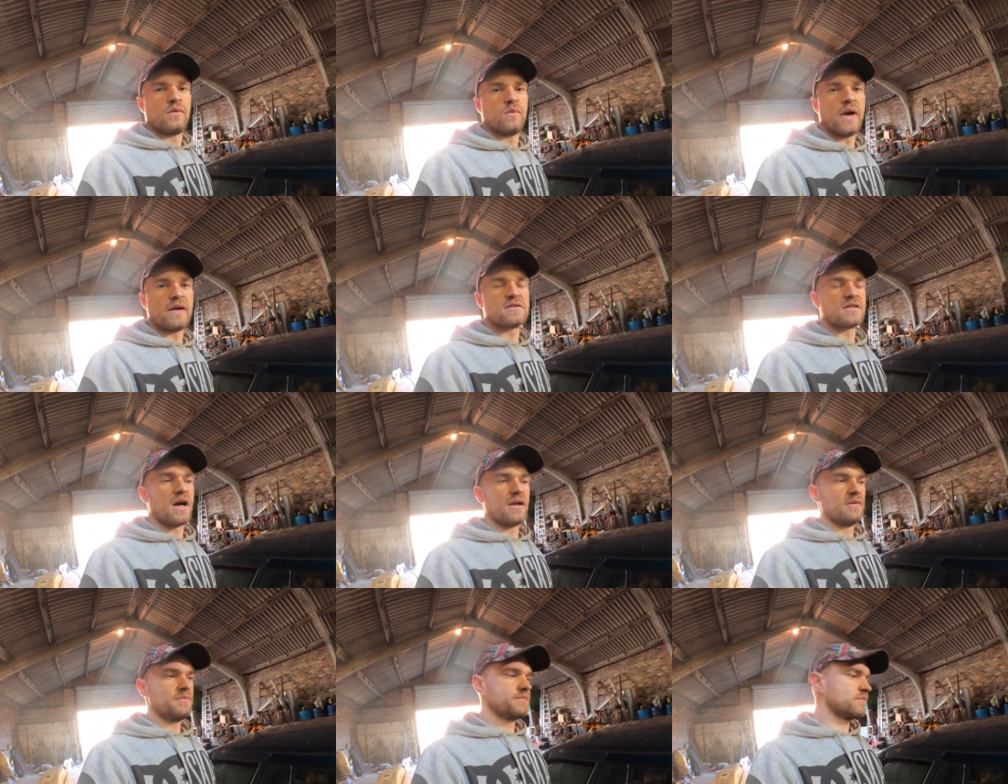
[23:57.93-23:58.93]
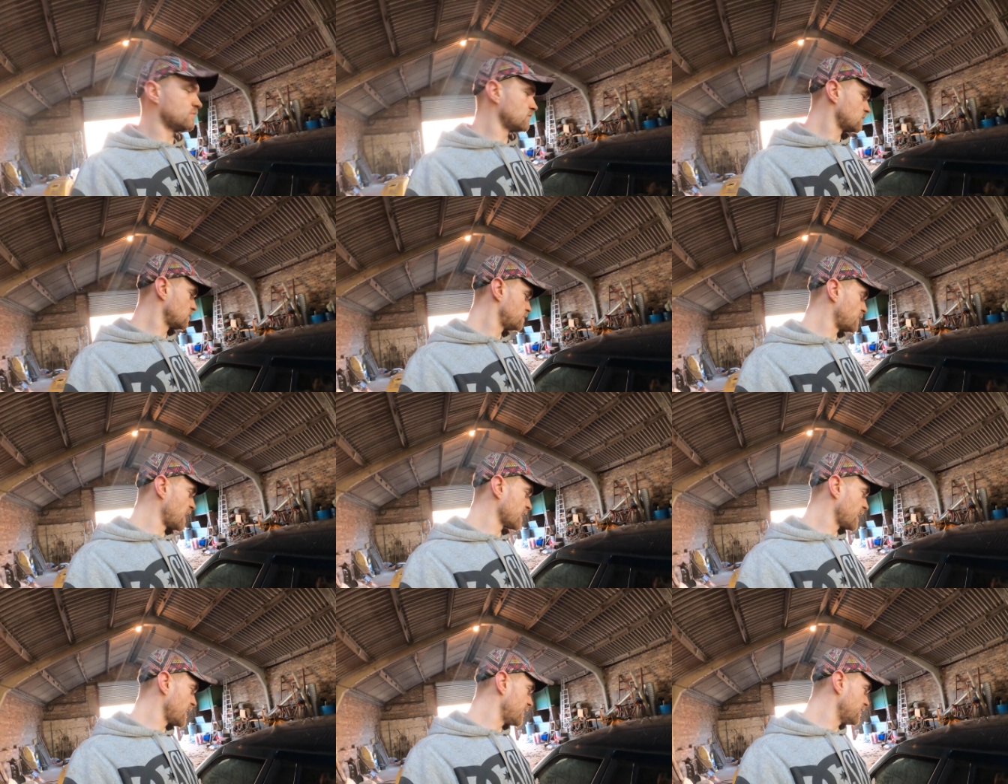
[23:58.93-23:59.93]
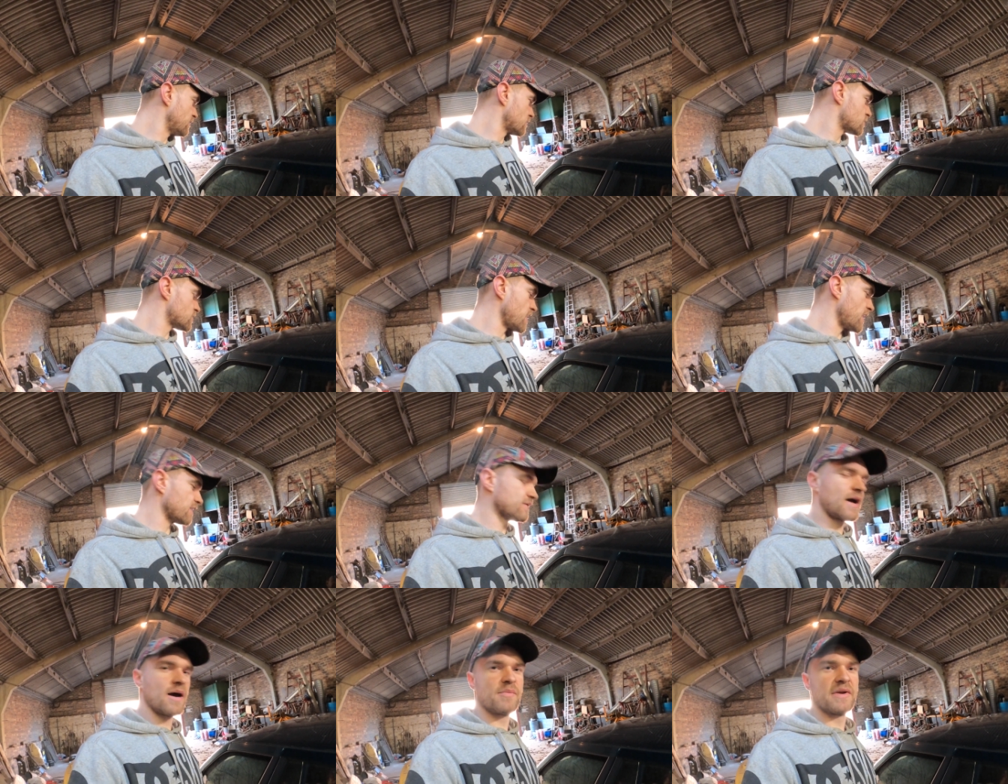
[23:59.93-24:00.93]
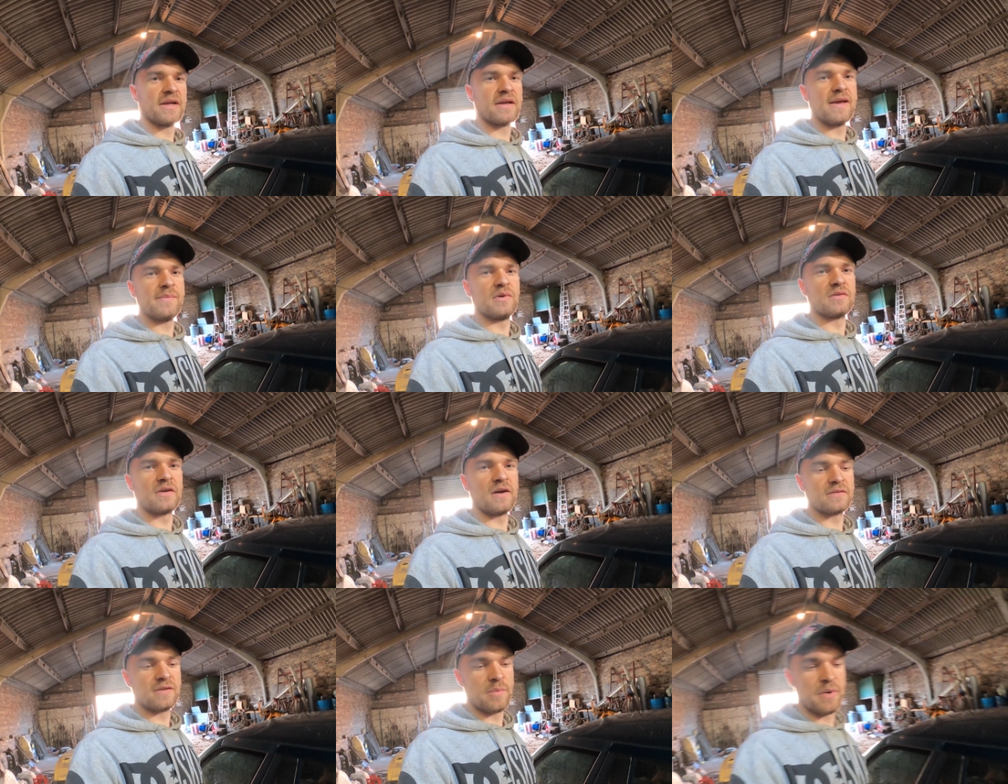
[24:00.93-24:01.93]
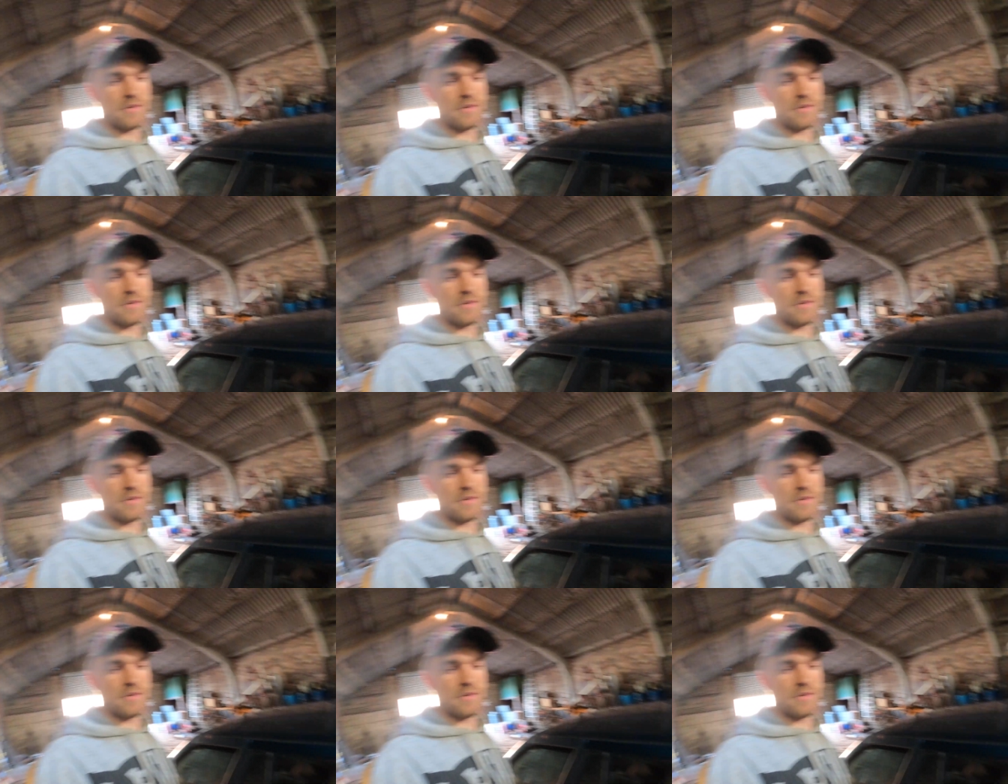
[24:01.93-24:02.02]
Wings done, back end checked, handbrake cable tucked up